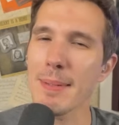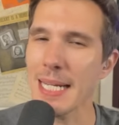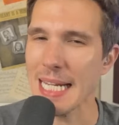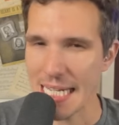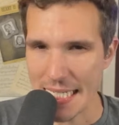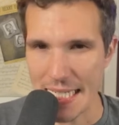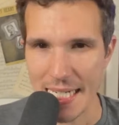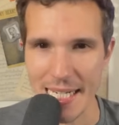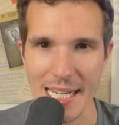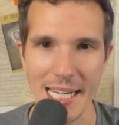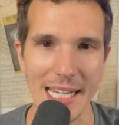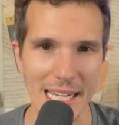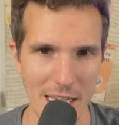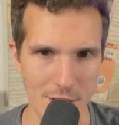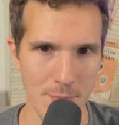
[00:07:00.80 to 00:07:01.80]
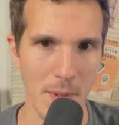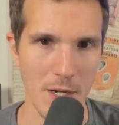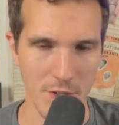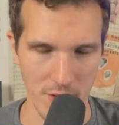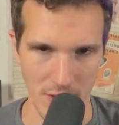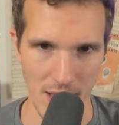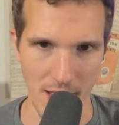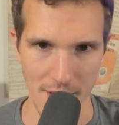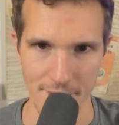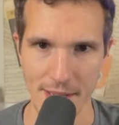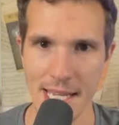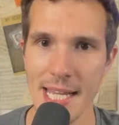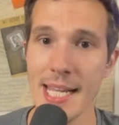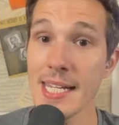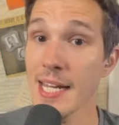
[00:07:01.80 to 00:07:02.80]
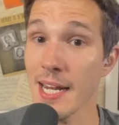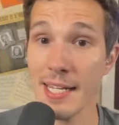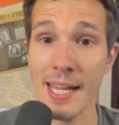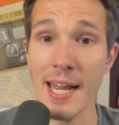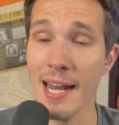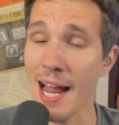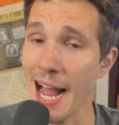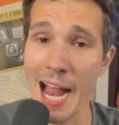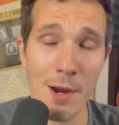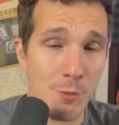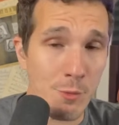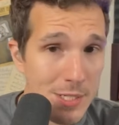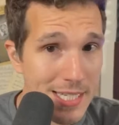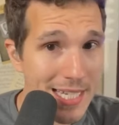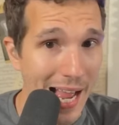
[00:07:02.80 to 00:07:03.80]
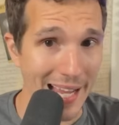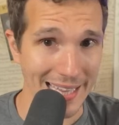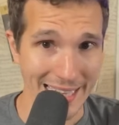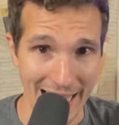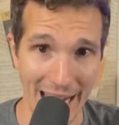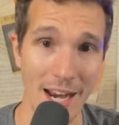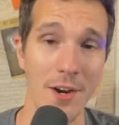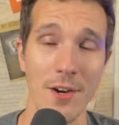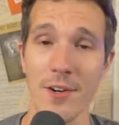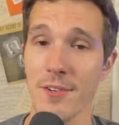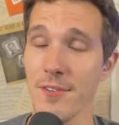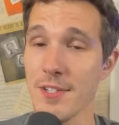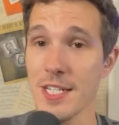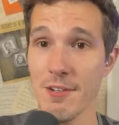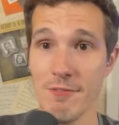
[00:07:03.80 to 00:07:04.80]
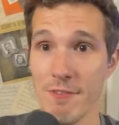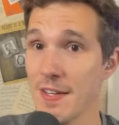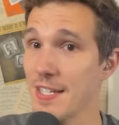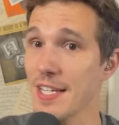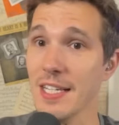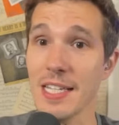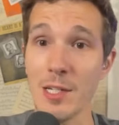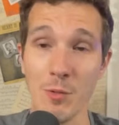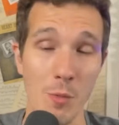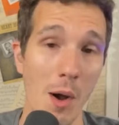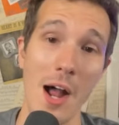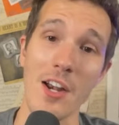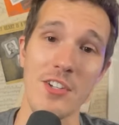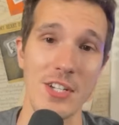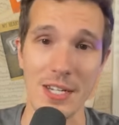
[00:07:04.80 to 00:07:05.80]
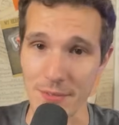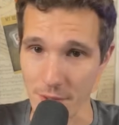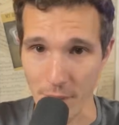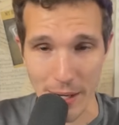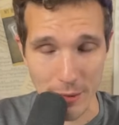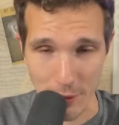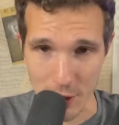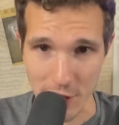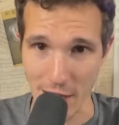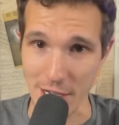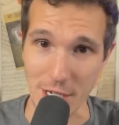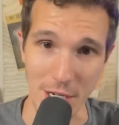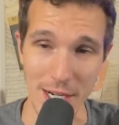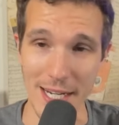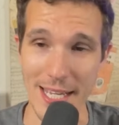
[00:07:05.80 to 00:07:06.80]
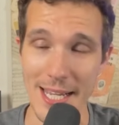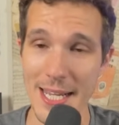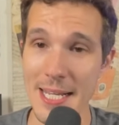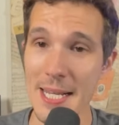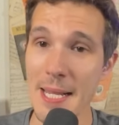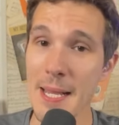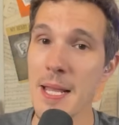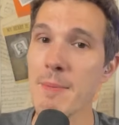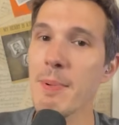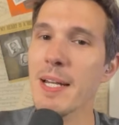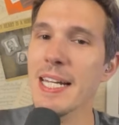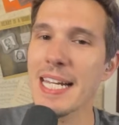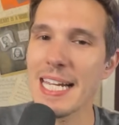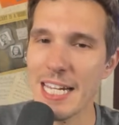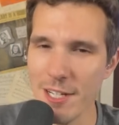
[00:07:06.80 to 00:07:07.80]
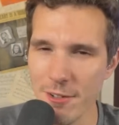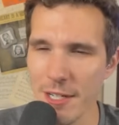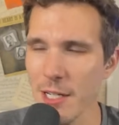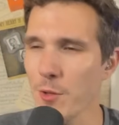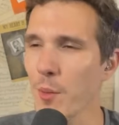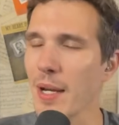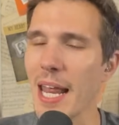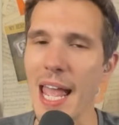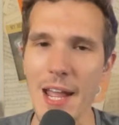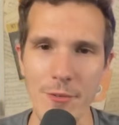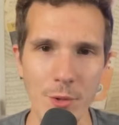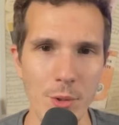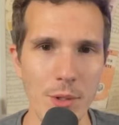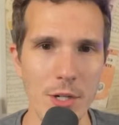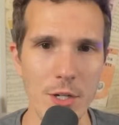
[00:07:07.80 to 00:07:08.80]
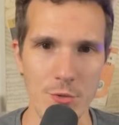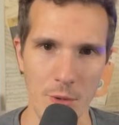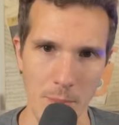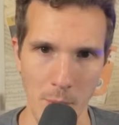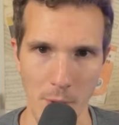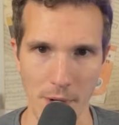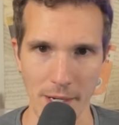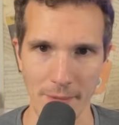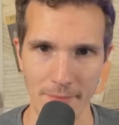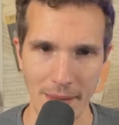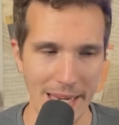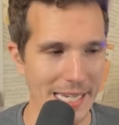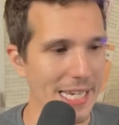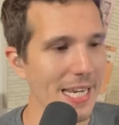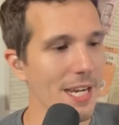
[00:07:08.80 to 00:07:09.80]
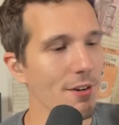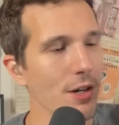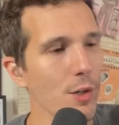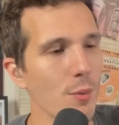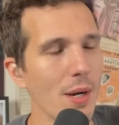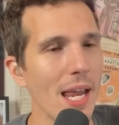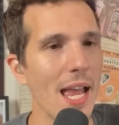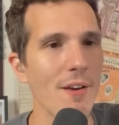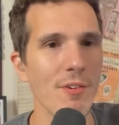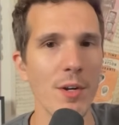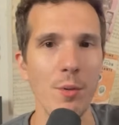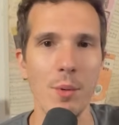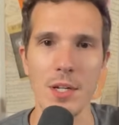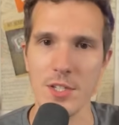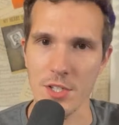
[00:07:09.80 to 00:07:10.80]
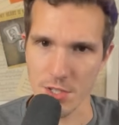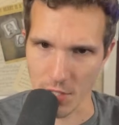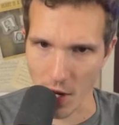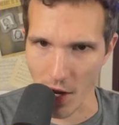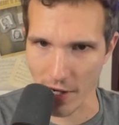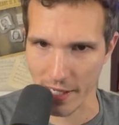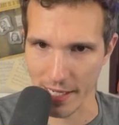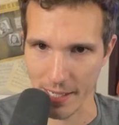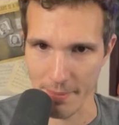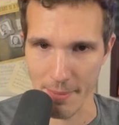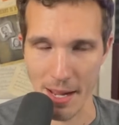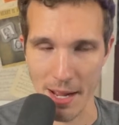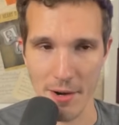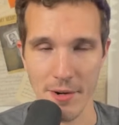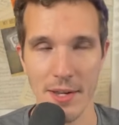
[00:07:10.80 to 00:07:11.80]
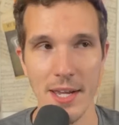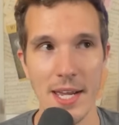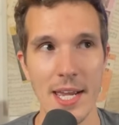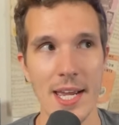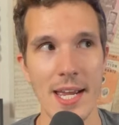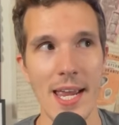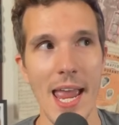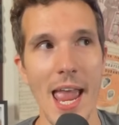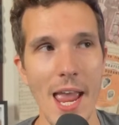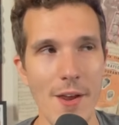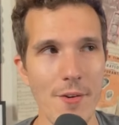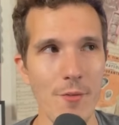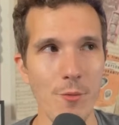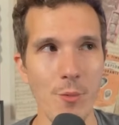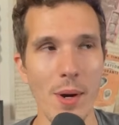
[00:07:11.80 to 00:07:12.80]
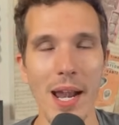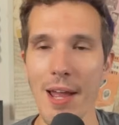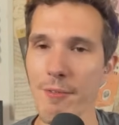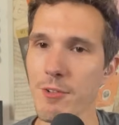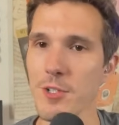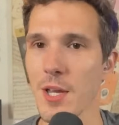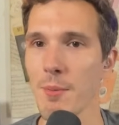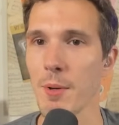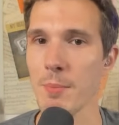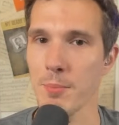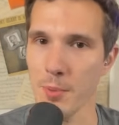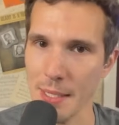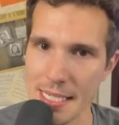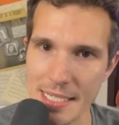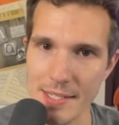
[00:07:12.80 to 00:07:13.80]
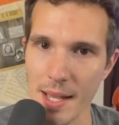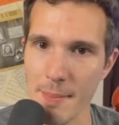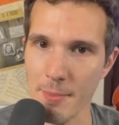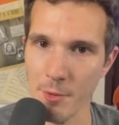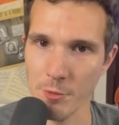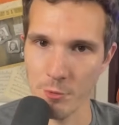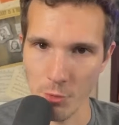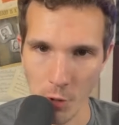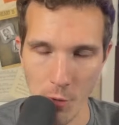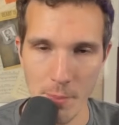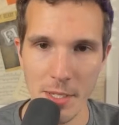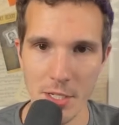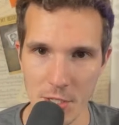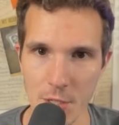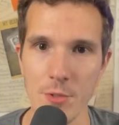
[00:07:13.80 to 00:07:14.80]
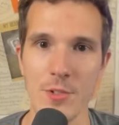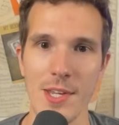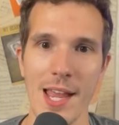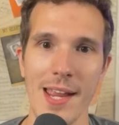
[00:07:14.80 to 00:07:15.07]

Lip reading: isn't getting as much love. Yet again, I was not there to physically watch, even though I wish I could. But hearing what everyone is reporting and hearing what everyone's talking about, whenever someone brings up Rome Odunze,